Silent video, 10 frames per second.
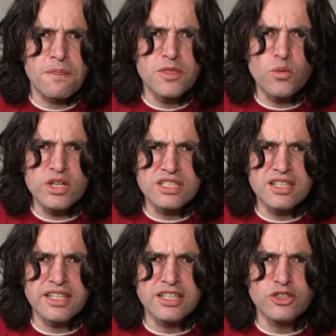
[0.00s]
The
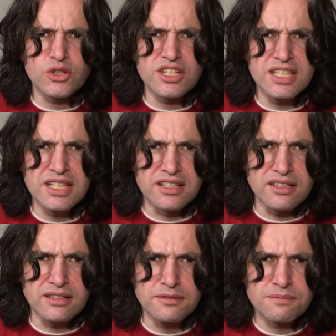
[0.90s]
whistling you're
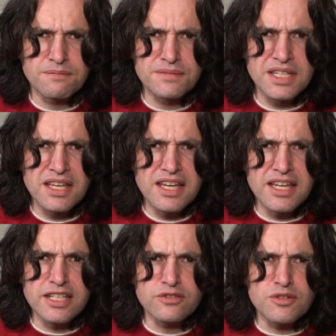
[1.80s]
hearing
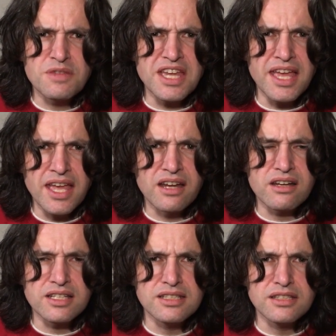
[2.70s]
is from the air
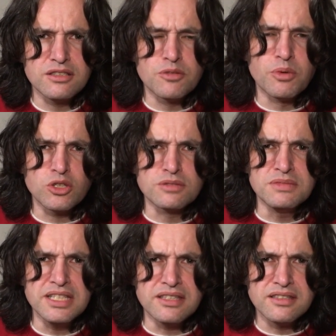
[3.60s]
hitting your bottom
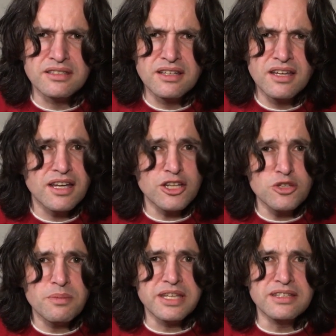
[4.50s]
teeth, and
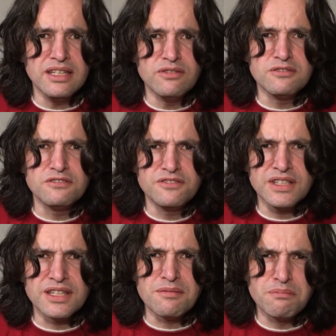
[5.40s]
you might even
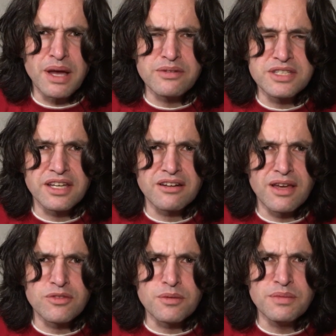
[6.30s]
feel it bouncing
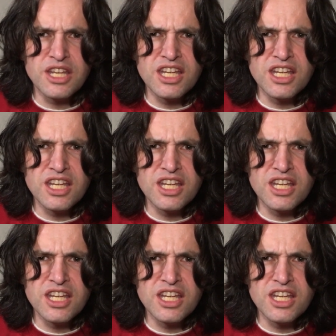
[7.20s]
around them.